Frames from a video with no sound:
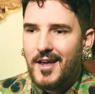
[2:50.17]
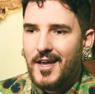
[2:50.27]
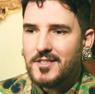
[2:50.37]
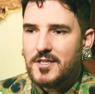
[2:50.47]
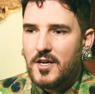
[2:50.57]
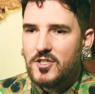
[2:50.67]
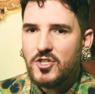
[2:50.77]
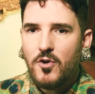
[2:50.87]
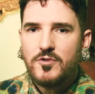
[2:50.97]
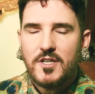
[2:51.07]
it's
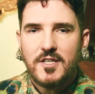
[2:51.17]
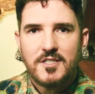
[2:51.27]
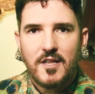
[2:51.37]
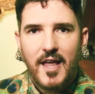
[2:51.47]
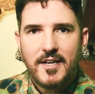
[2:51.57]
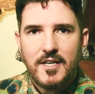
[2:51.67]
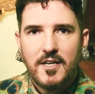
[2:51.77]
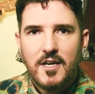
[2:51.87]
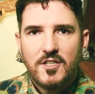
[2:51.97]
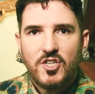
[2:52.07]
chosen and
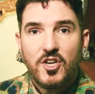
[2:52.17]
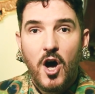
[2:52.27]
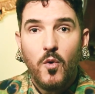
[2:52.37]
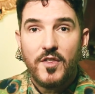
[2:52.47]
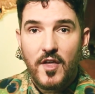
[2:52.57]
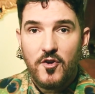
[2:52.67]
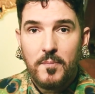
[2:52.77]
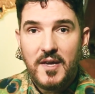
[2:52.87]
selected to go with other